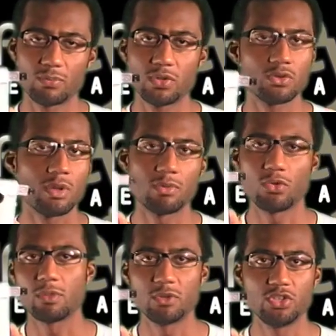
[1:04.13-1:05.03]
computer,
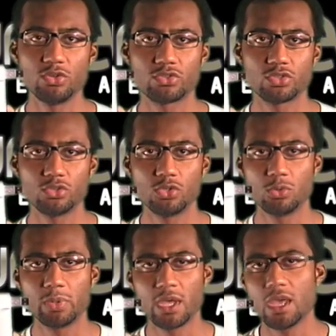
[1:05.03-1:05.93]
upload them to
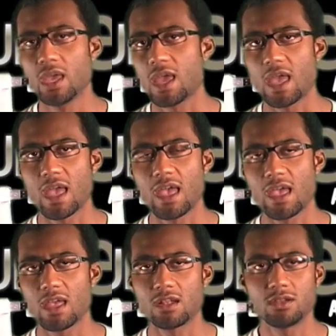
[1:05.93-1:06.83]
YouTube,
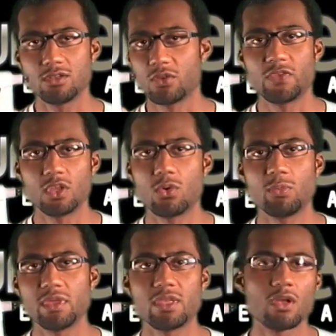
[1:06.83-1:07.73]
and your video will
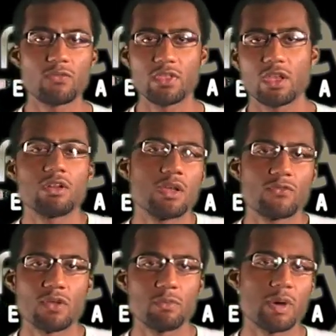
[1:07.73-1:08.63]
be there for the internet
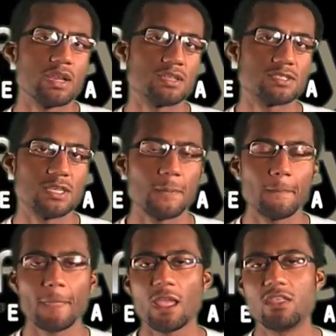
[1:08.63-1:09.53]
for everybody to see.
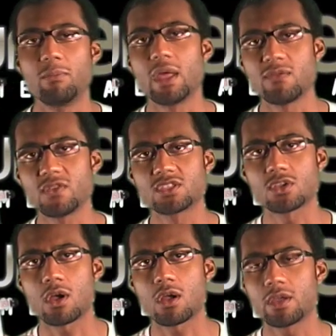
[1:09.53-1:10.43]
The benefits
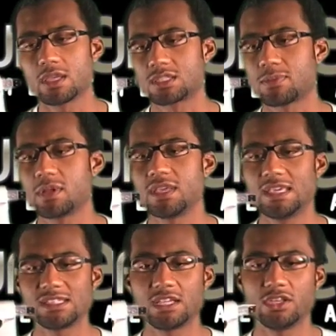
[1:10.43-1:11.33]
are it's pretty
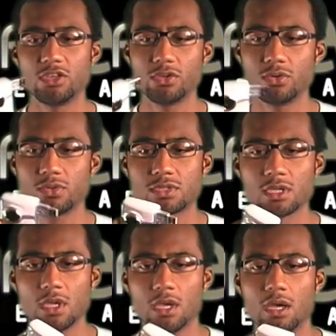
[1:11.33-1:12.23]
easy to use.
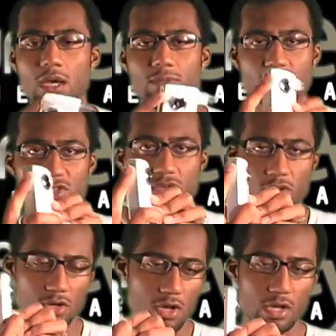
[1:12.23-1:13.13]
You just
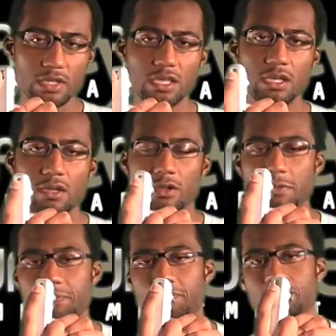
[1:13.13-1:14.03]
turn it on here.